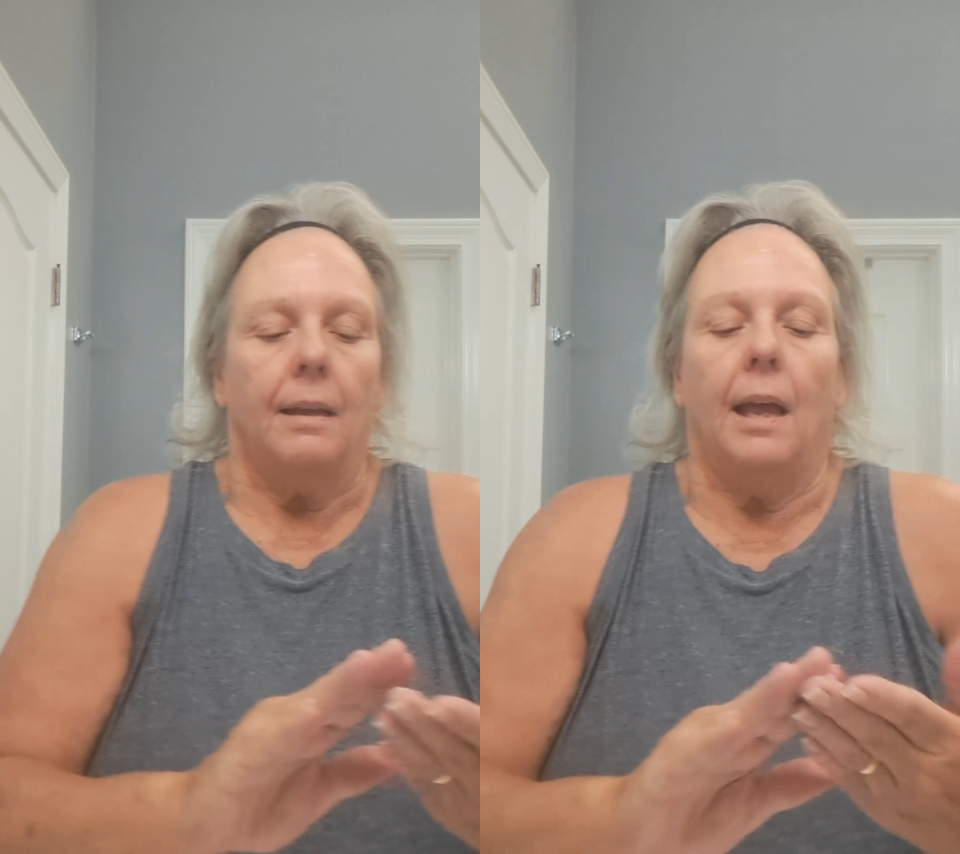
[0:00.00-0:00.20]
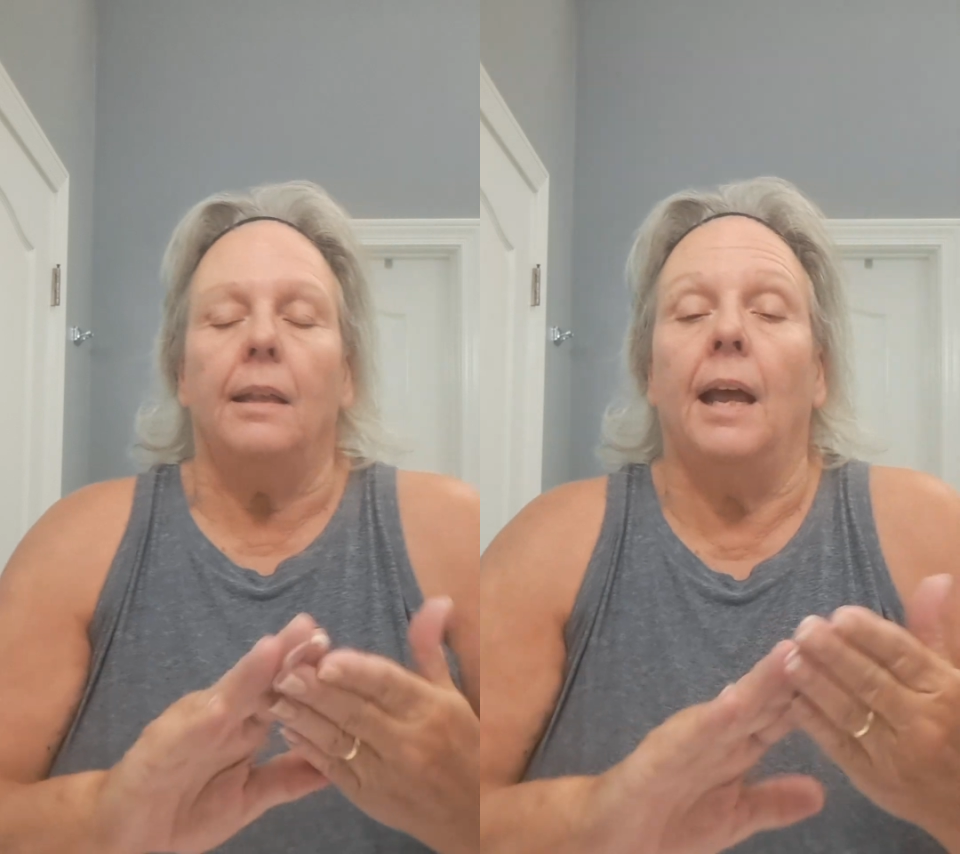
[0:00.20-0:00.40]

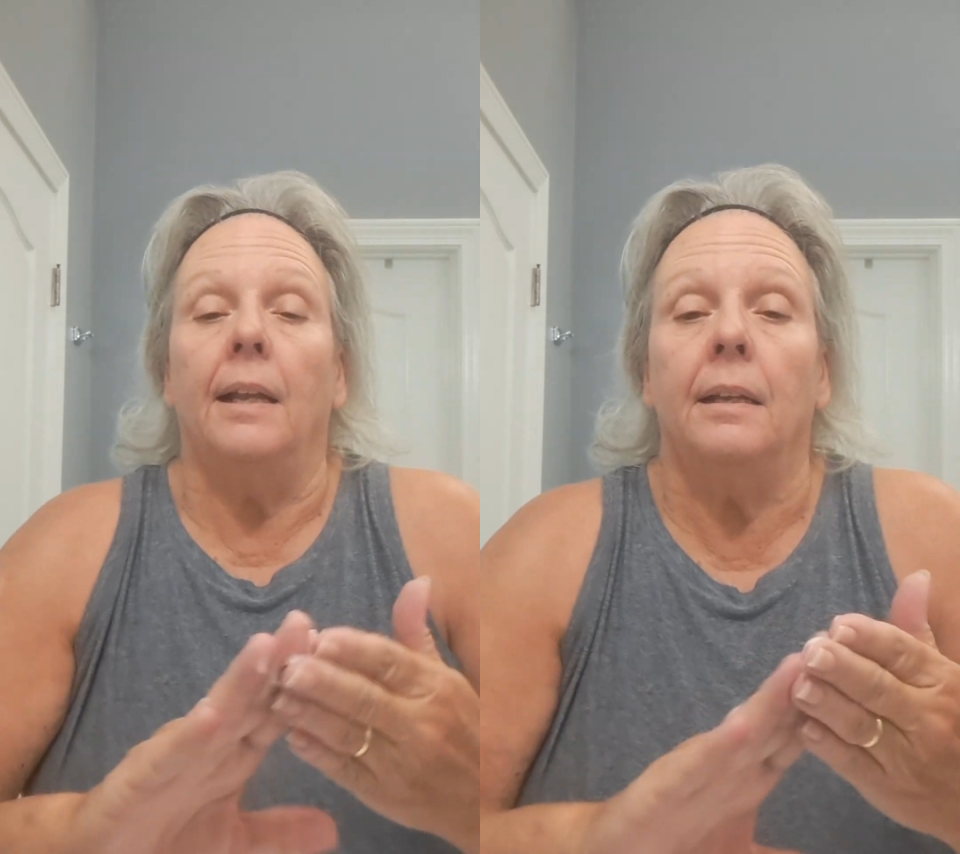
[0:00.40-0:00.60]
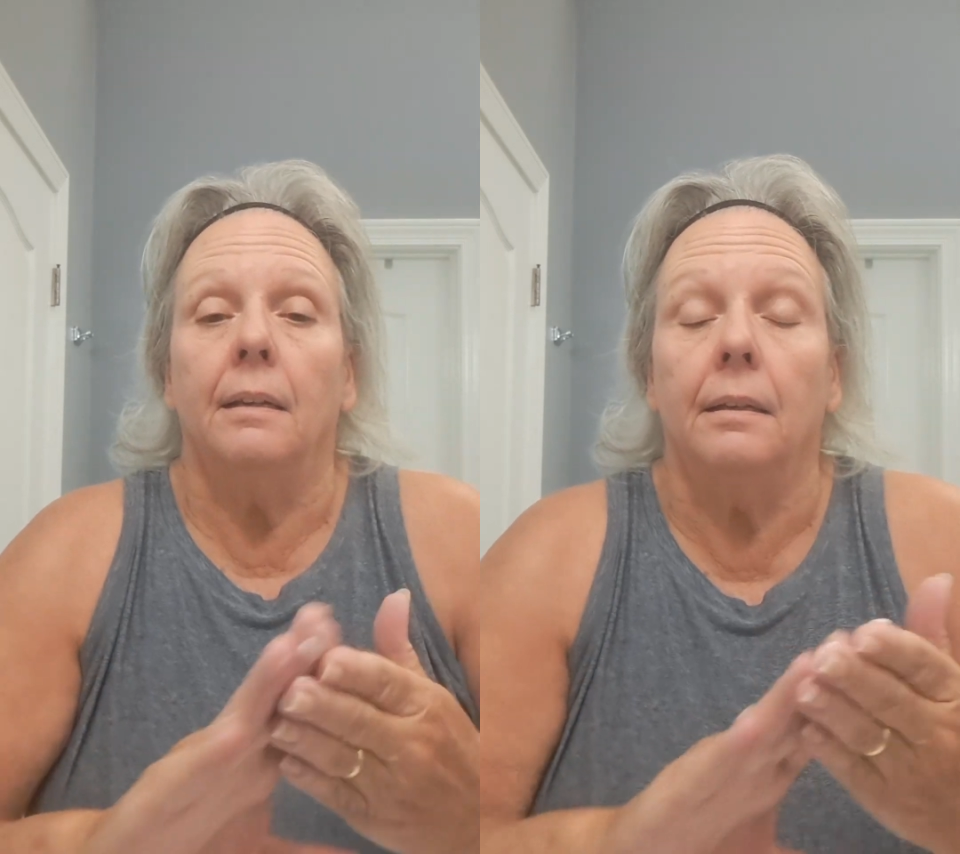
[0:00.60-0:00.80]
And
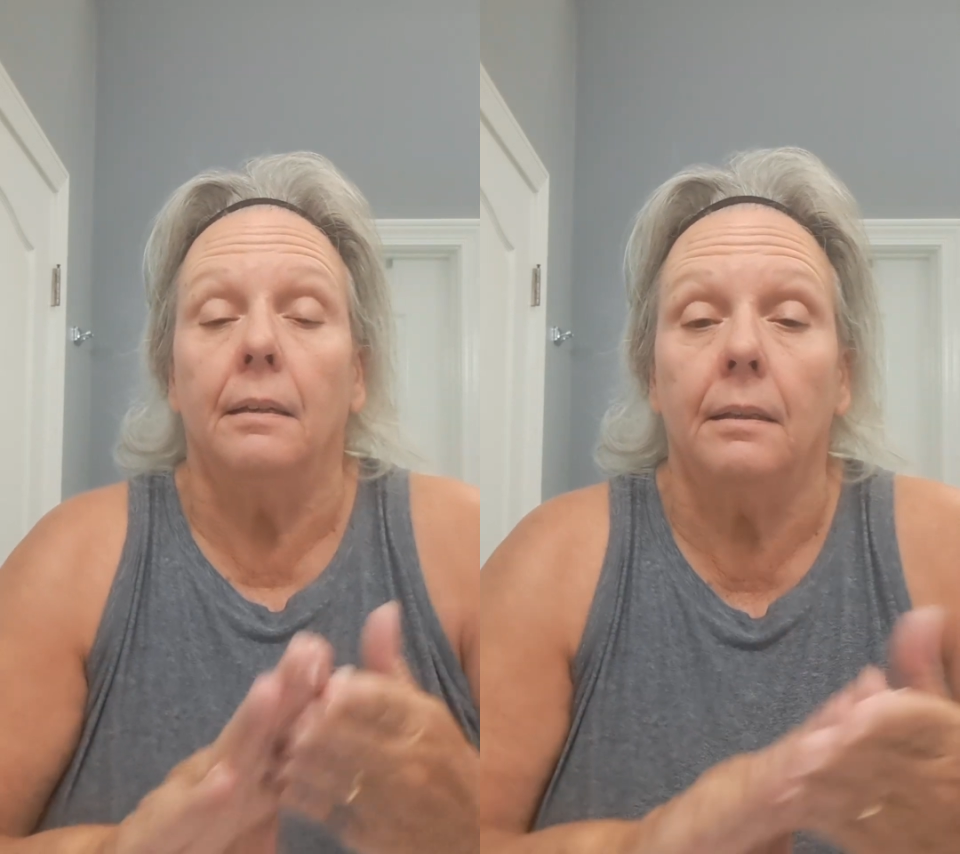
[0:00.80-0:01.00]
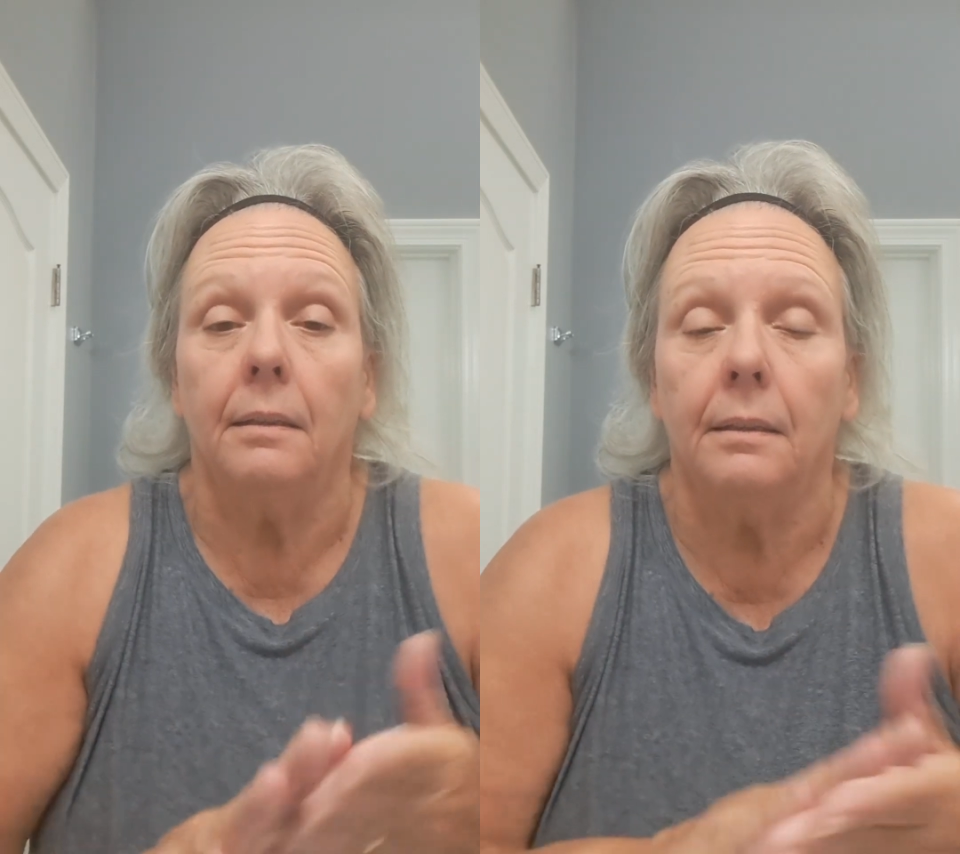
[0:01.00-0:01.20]
then
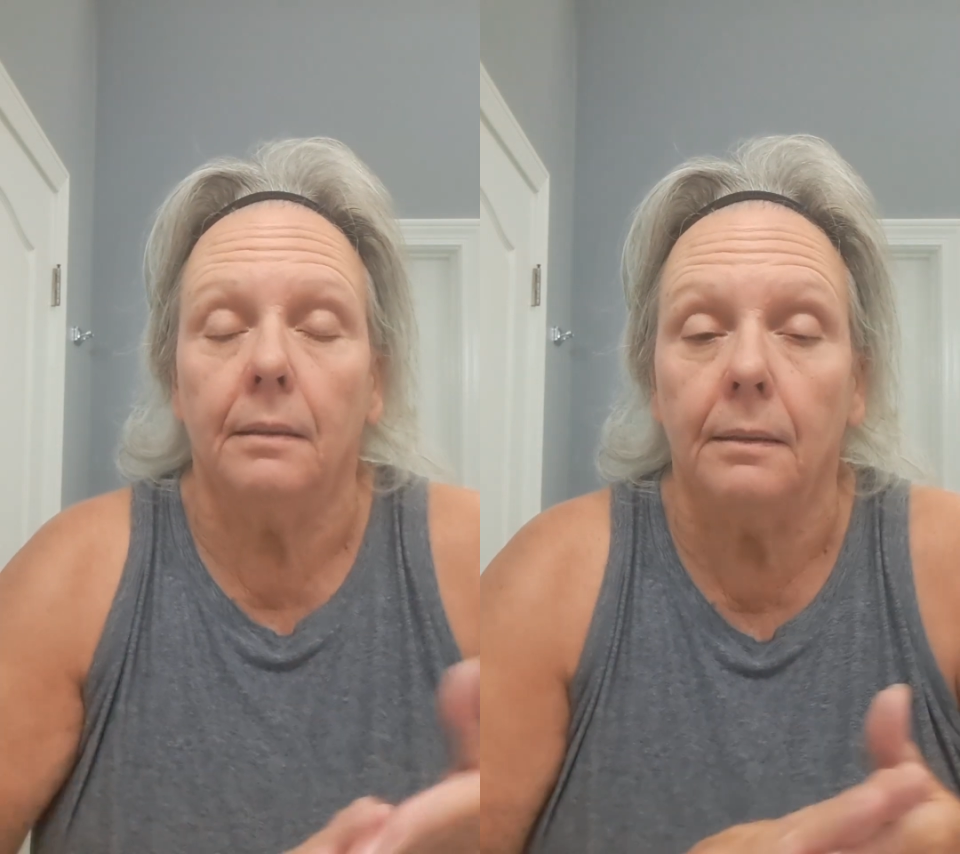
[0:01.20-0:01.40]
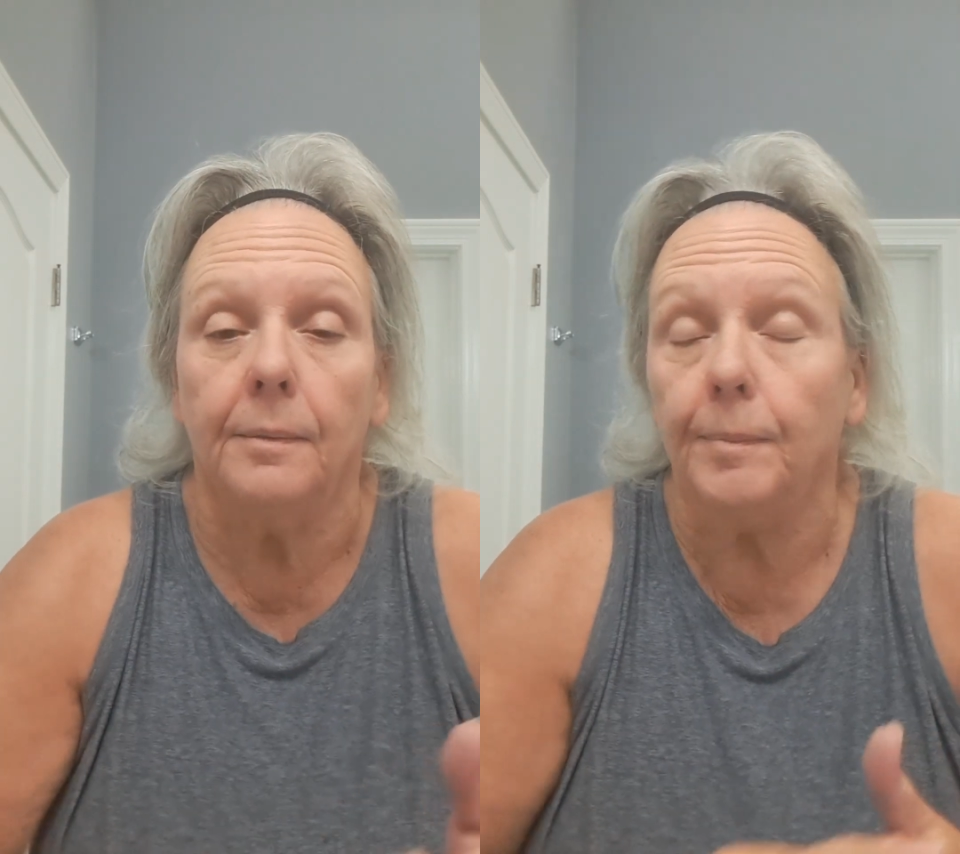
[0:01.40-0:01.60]

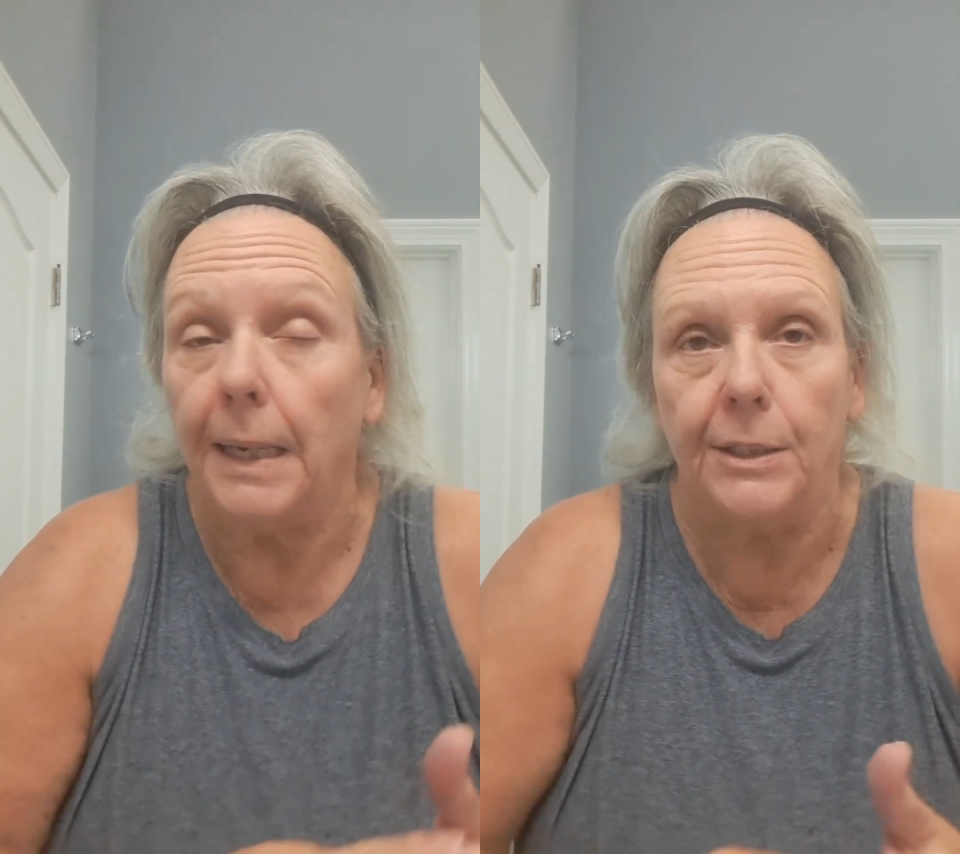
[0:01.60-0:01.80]
I